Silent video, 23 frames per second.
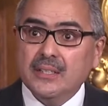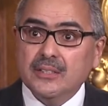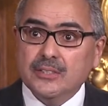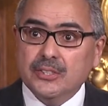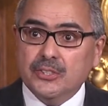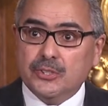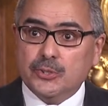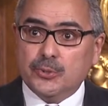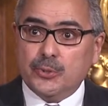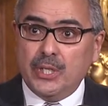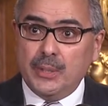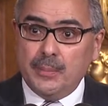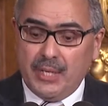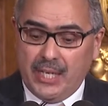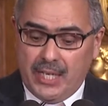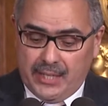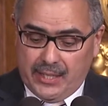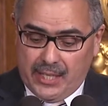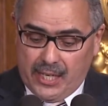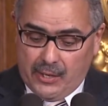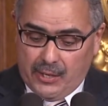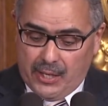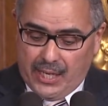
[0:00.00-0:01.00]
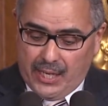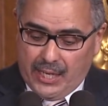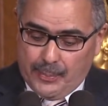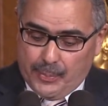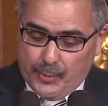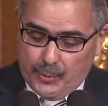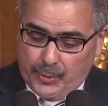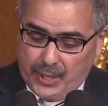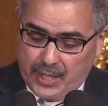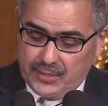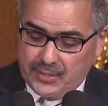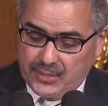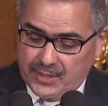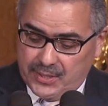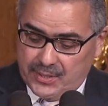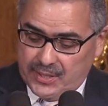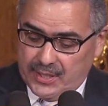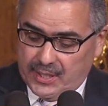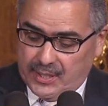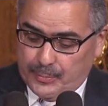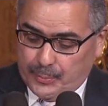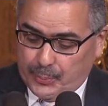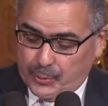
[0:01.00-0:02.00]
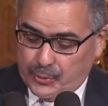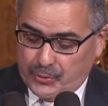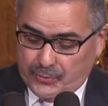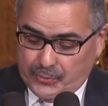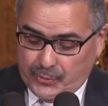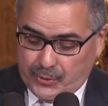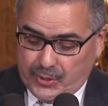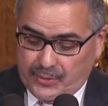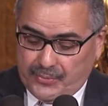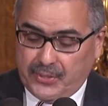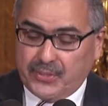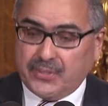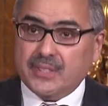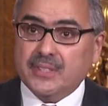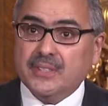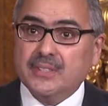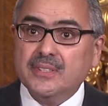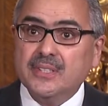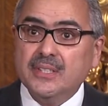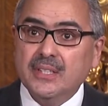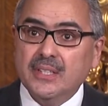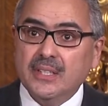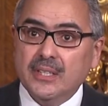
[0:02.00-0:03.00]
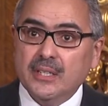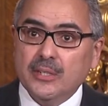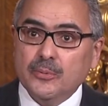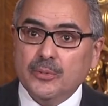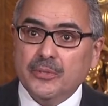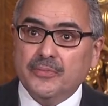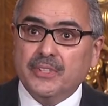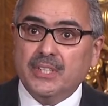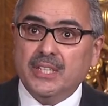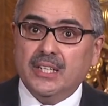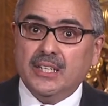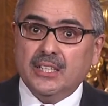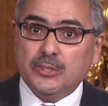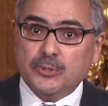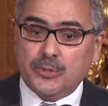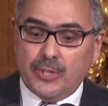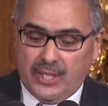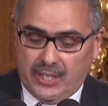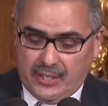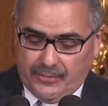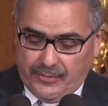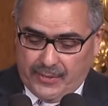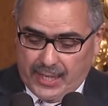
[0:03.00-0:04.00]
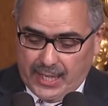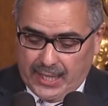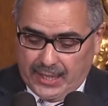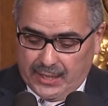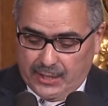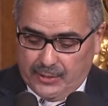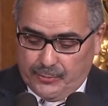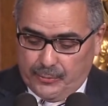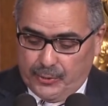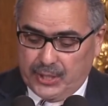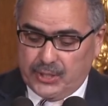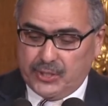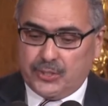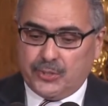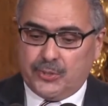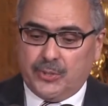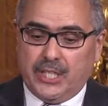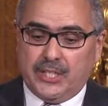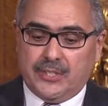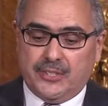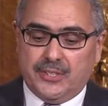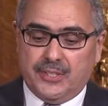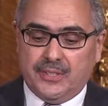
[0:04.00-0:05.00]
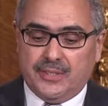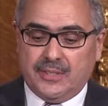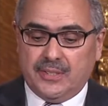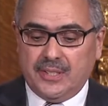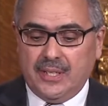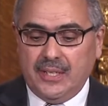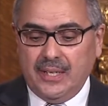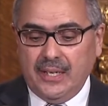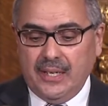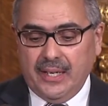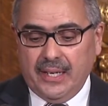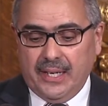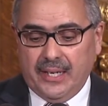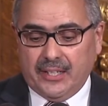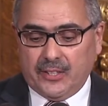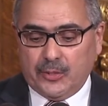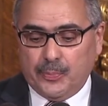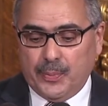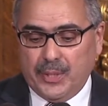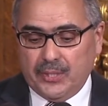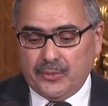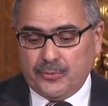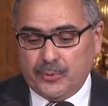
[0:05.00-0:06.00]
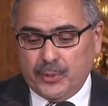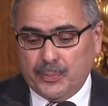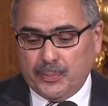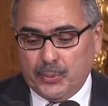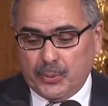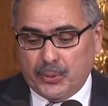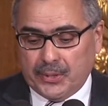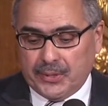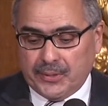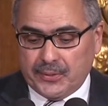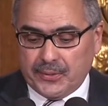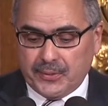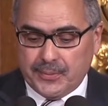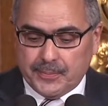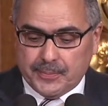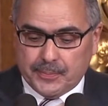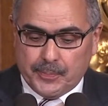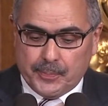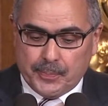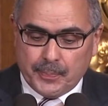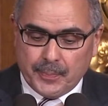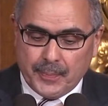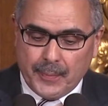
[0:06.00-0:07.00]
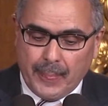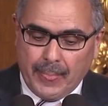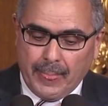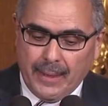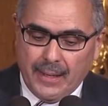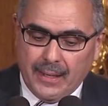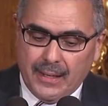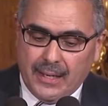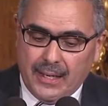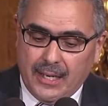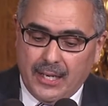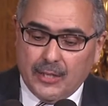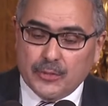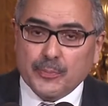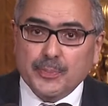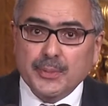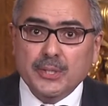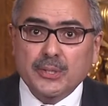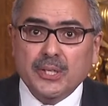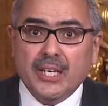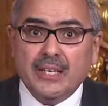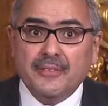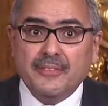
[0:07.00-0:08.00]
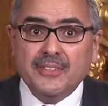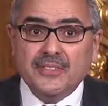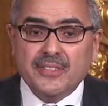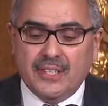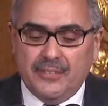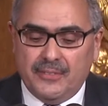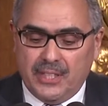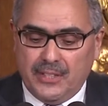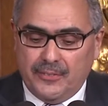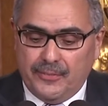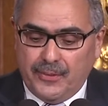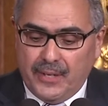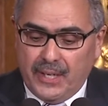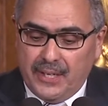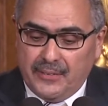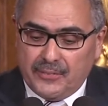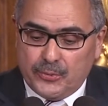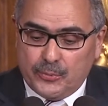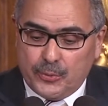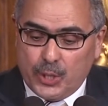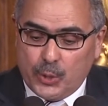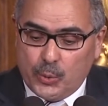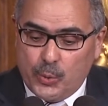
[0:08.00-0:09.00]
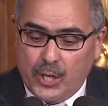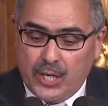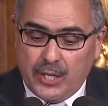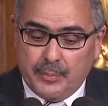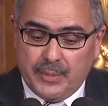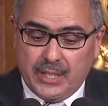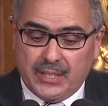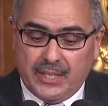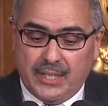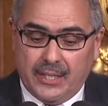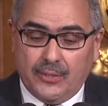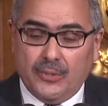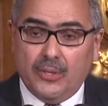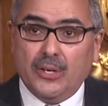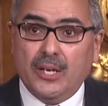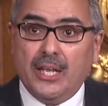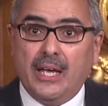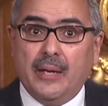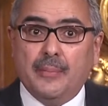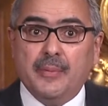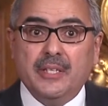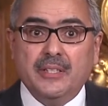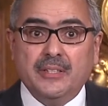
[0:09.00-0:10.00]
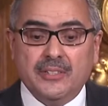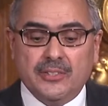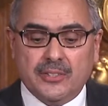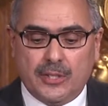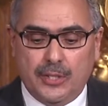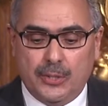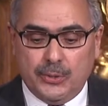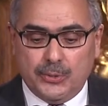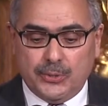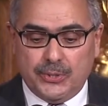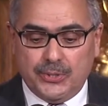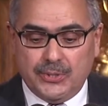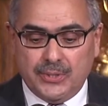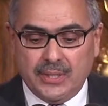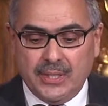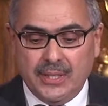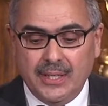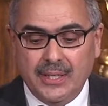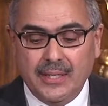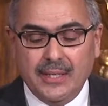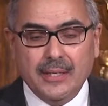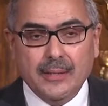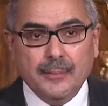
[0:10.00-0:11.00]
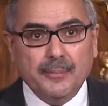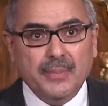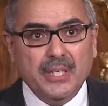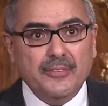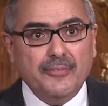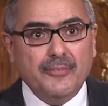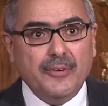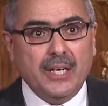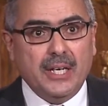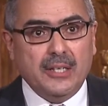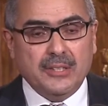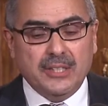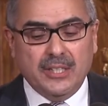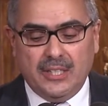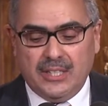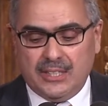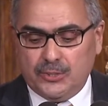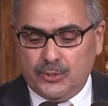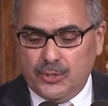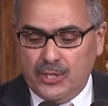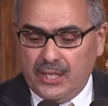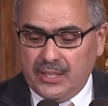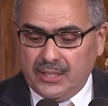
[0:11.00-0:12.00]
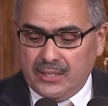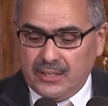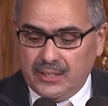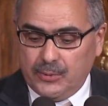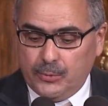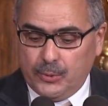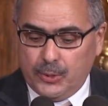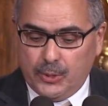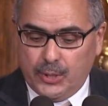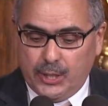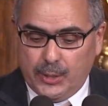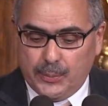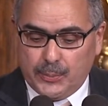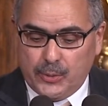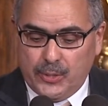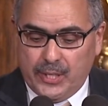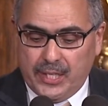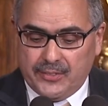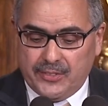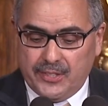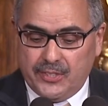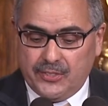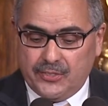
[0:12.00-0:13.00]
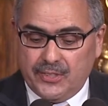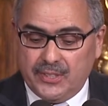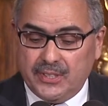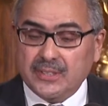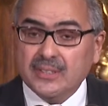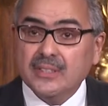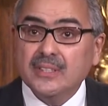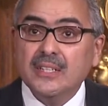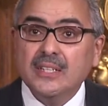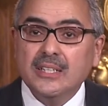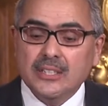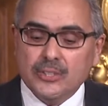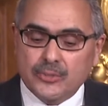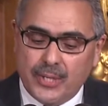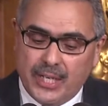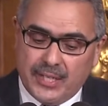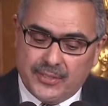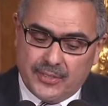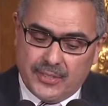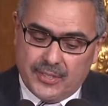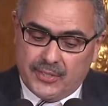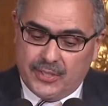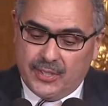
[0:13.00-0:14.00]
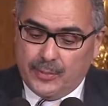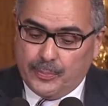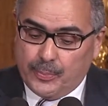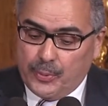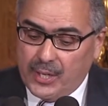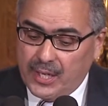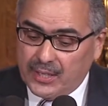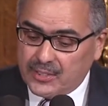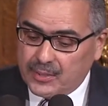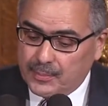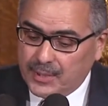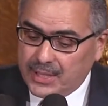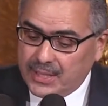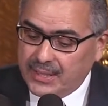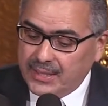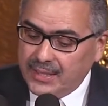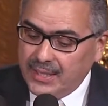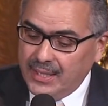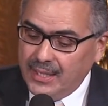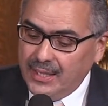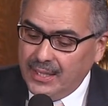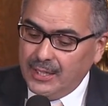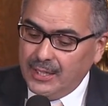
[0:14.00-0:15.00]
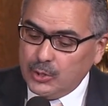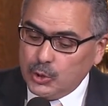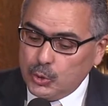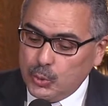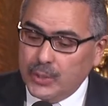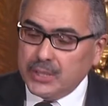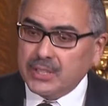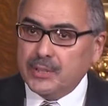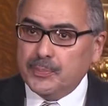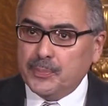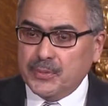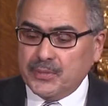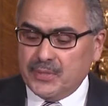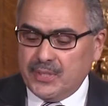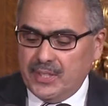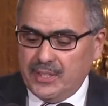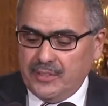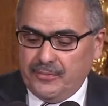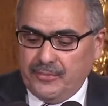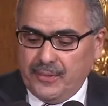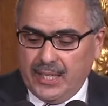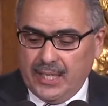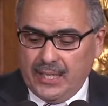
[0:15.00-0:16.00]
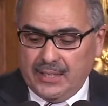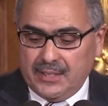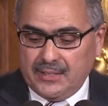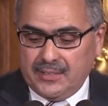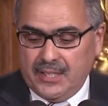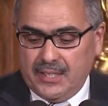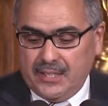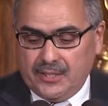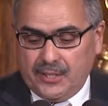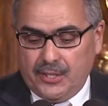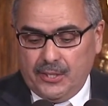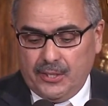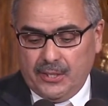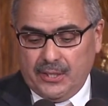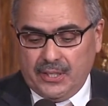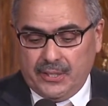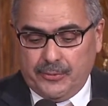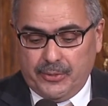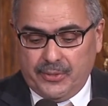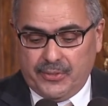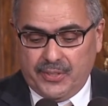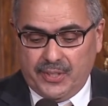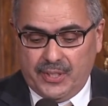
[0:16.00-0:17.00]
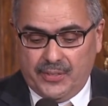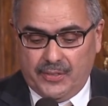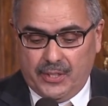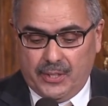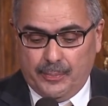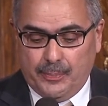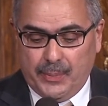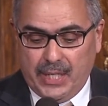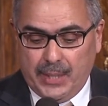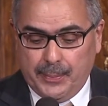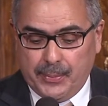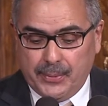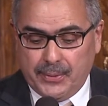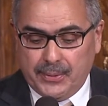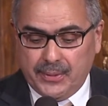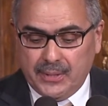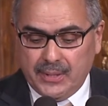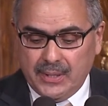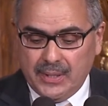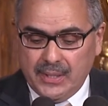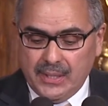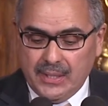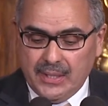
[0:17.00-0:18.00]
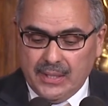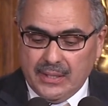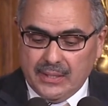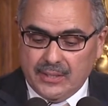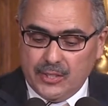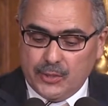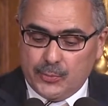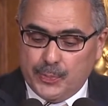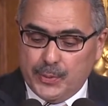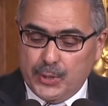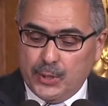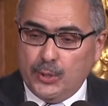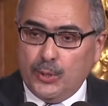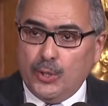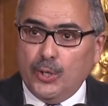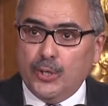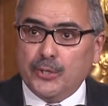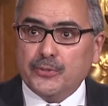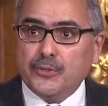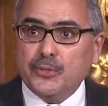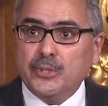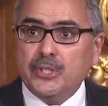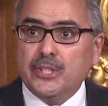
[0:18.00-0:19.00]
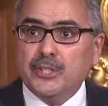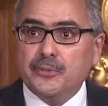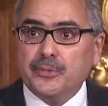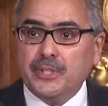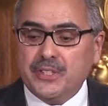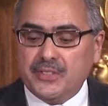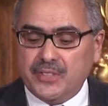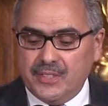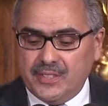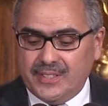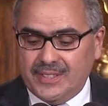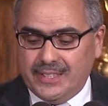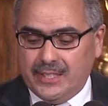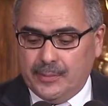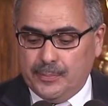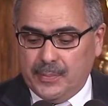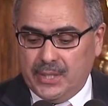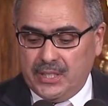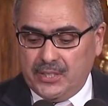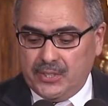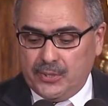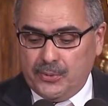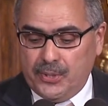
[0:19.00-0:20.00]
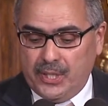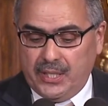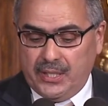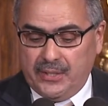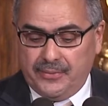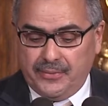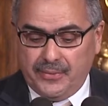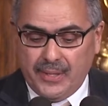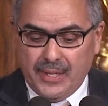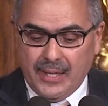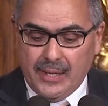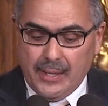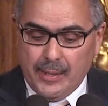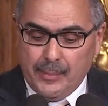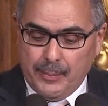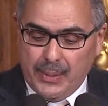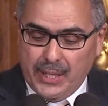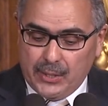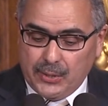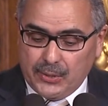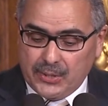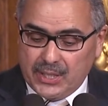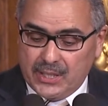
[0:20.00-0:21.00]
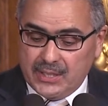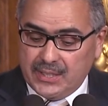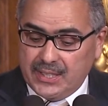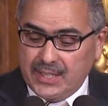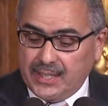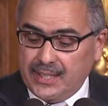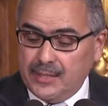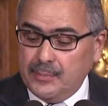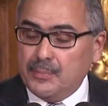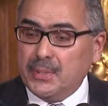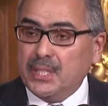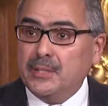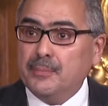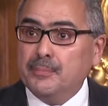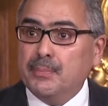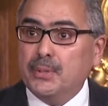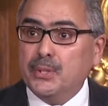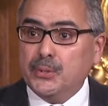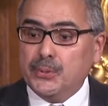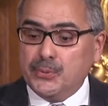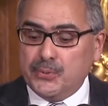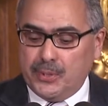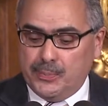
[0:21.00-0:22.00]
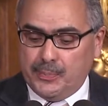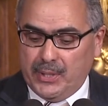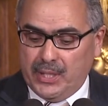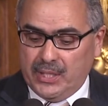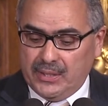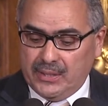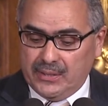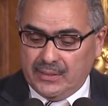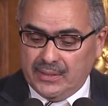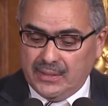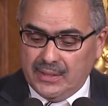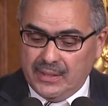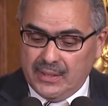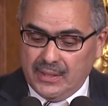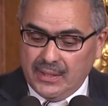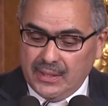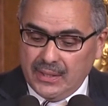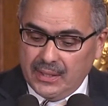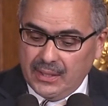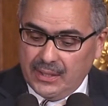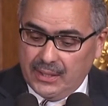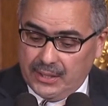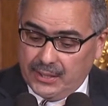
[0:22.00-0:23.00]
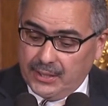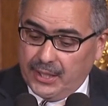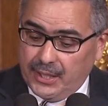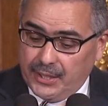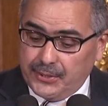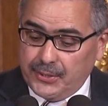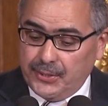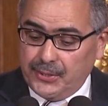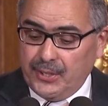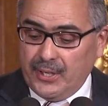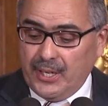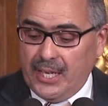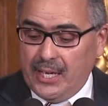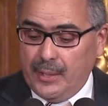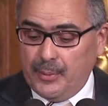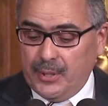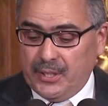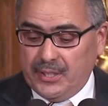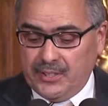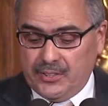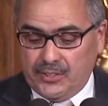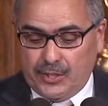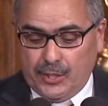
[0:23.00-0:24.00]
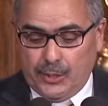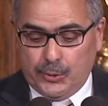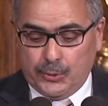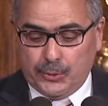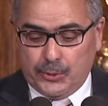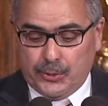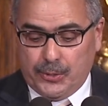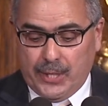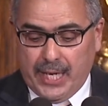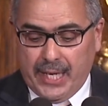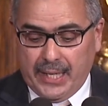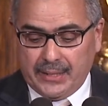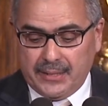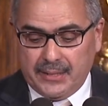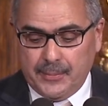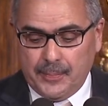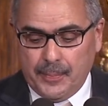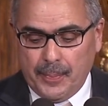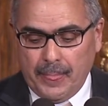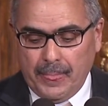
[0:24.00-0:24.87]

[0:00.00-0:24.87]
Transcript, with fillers: to streamline our operations and improve services with the electronic filing of registrations and expense reports. House Bill 1175's requirement that all lobbying disclosures be filed electronically will help transition, transition approximately 20% of filings that are currently received on paper. This bill also increases the administrative penalties that can be imposed upon uh, under the Lobbying Disclosure Act.